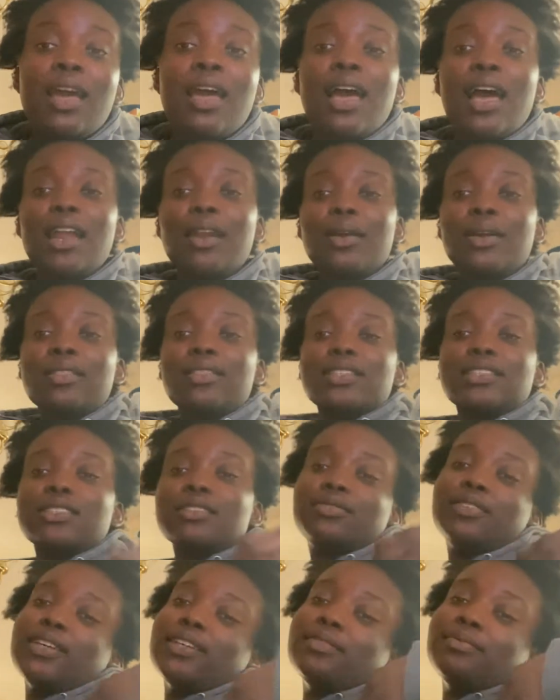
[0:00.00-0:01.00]
Anyway, this is
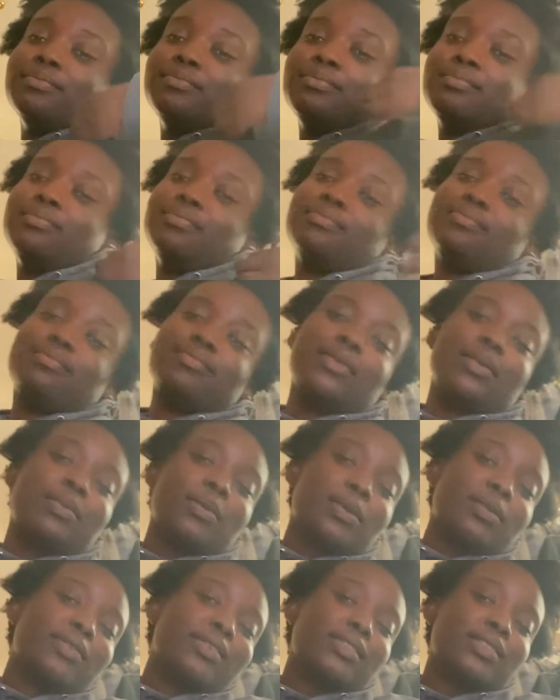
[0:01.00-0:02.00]
fine. I'm
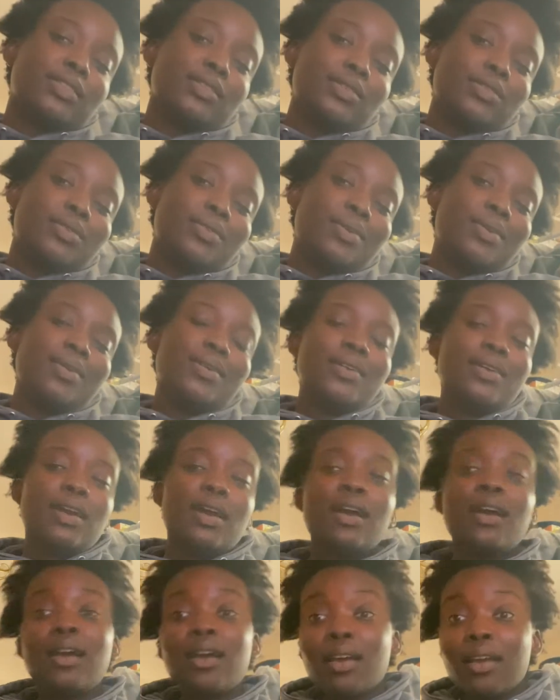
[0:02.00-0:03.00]
going to
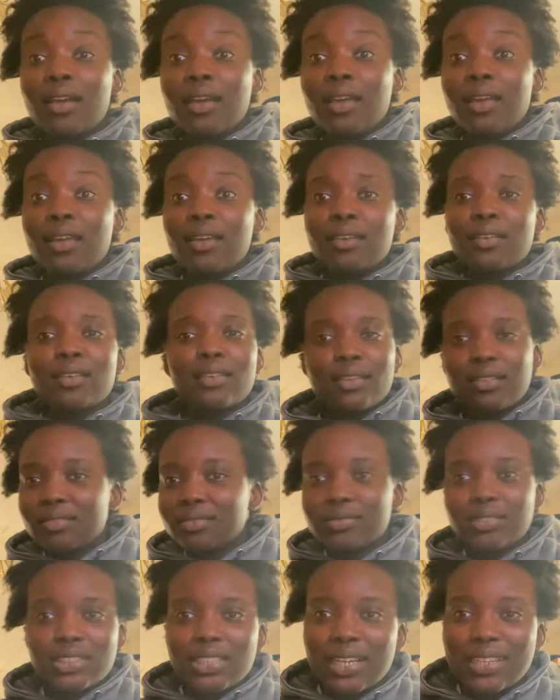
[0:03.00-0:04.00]

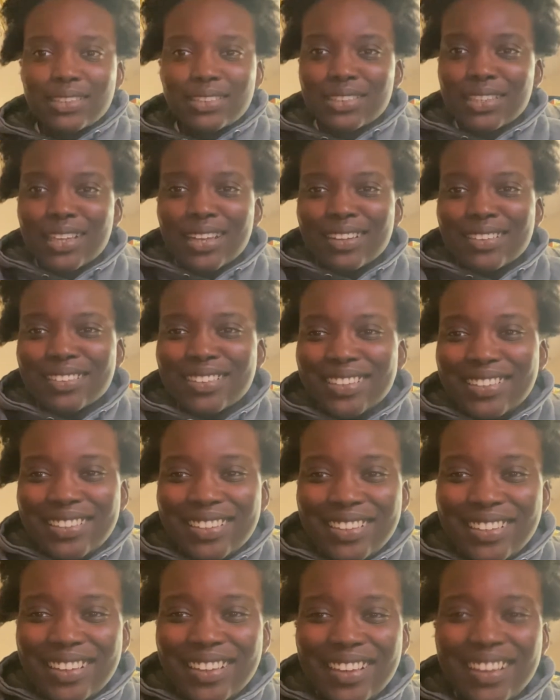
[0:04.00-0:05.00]
change again.
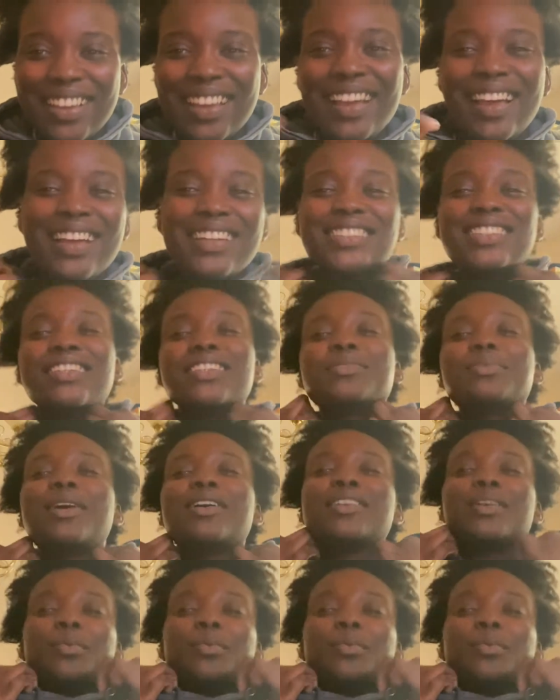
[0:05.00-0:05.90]
So I was wearing a